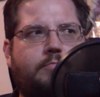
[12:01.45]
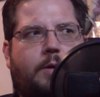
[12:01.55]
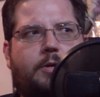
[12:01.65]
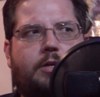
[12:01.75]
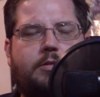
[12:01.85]

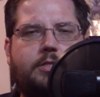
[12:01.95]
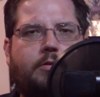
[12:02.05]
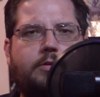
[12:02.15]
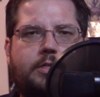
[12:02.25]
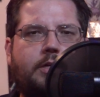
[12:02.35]
maybe
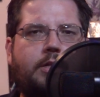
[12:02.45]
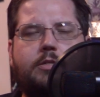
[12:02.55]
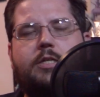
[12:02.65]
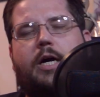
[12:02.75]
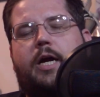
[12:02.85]
Sarah's at
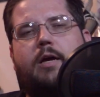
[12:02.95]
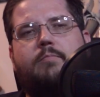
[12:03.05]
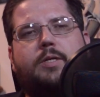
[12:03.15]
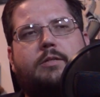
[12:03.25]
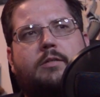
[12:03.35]
another
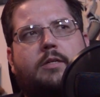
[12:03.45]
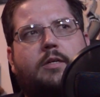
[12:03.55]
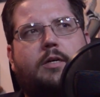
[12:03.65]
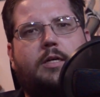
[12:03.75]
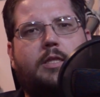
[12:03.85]
time. But
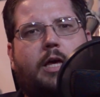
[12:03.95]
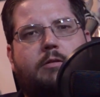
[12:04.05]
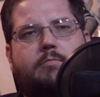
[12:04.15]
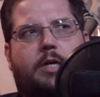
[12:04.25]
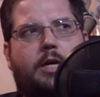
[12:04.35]

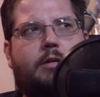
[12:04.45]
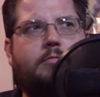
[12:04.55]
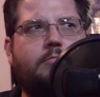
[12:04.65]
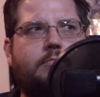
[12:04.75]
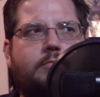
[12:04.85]
that,
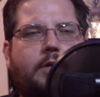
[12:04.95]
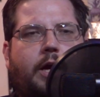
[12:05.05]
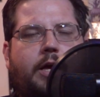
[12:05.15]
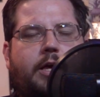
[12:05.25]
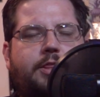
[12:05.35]
again,
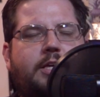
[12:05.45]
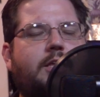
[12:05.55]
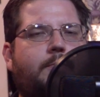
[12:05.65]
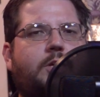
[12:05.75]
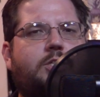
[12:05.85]
I, I
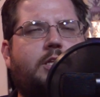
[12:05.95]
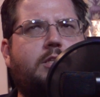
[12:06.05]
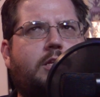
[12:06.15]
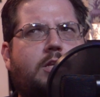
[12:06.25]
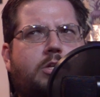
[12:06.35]
think they mentioned
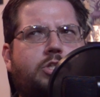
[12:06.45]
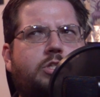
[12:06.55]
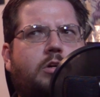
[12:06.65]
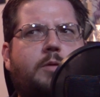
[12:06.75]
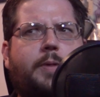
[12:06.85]
that, that that
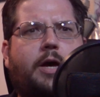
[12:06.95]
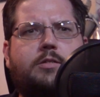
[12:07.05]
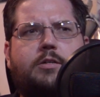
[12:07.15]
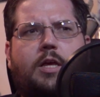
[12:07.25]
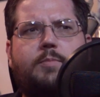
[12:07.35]
she's already
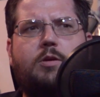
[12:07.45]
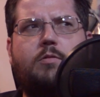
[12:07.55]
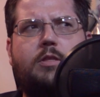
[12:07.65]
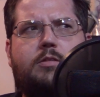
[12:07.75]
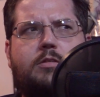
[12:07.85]
passed her
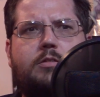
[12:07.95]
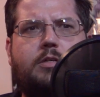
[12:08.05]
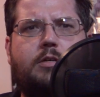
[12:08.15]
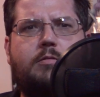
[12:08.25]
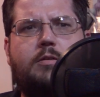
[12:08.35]
debut, and this
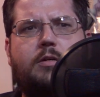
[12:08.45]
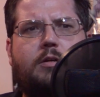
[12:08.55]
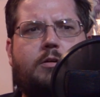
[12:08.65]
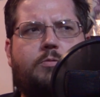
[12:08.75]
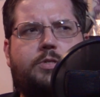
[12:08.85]
is a
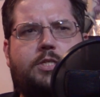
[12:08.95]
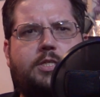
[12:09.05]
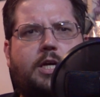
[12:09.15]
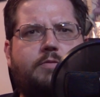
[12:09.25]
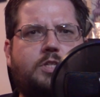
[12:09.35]
was a
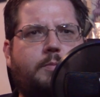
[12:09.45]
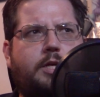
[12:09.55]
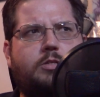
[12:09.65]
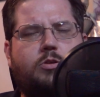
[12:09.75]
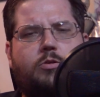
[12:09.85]
sign of
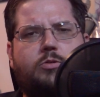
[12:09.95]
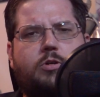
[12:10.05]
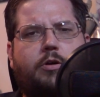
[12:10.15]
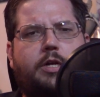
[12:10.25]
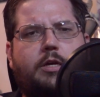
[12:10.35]
somebody who's
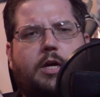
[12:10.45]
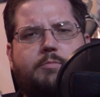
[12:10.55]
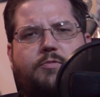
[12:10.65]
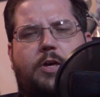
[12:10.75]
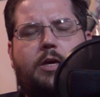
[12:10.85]
already
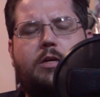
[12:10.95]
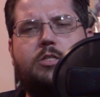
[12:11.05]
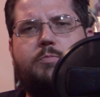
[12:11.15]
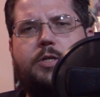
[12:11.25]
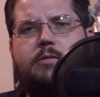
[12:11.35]
come of
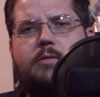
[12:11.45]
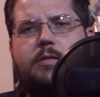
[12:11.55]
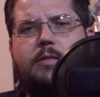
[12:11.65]
age. But